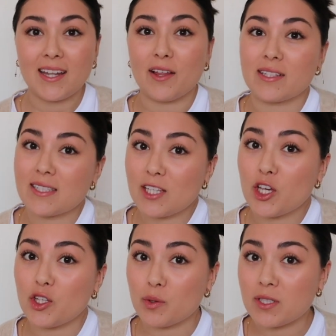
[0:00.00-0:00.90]
Now this is a
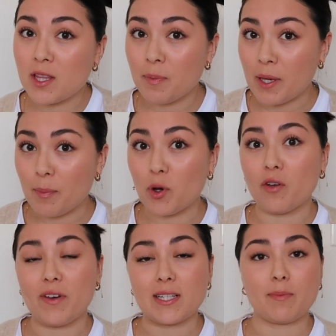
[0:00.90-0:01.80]
Youth to the
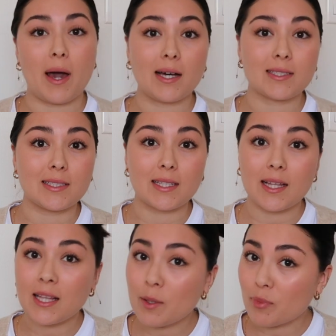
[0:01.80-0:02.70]
People face mask. It's a
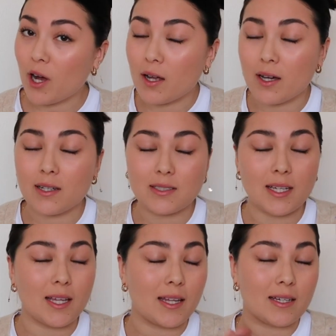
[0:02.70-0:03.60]
clean product.
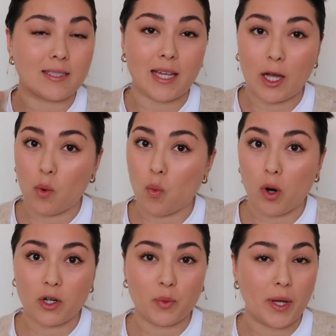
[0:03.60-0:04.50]
It is like
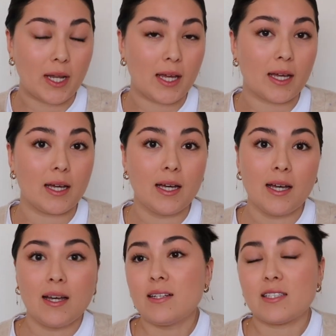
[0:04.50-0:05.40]
award-winning.
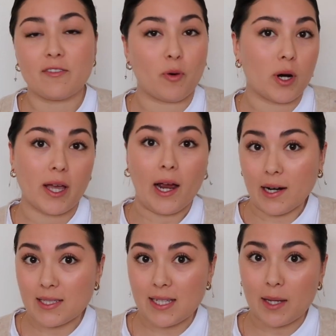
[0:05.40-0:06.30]
Sephora
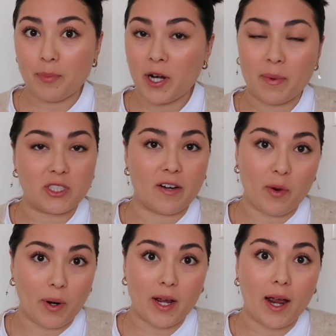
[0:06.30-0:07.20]
carries it, pretty much
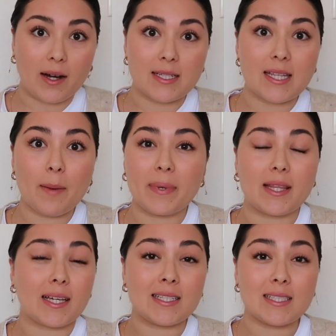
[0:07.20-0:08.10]
everywhere carries it, but
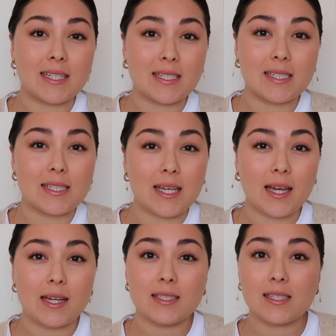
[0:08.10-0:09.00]
the
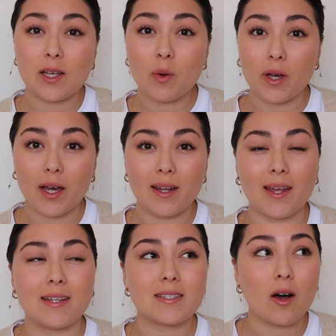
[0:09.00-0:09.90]
consistency, so good.
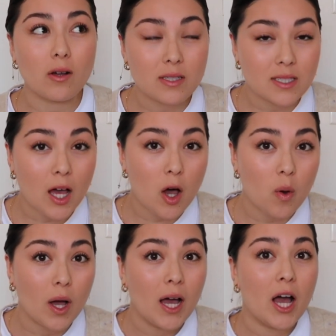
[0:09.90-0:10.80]
And it's
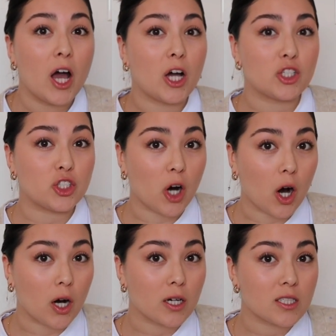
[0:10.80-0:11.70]
also a
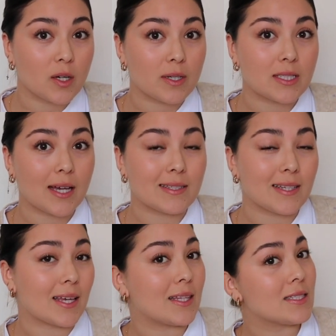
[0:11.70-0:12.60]
jar. So it says
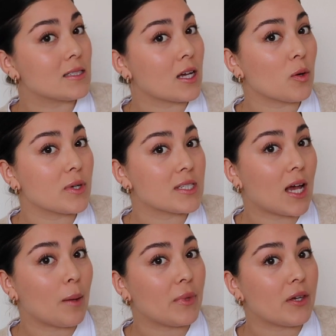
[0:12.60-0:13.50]
like, this is not a
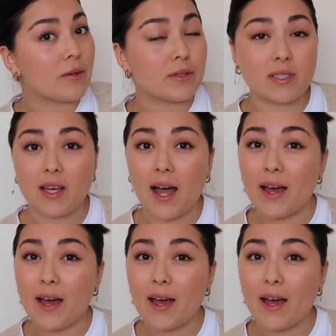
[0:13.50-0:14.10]
one-time use.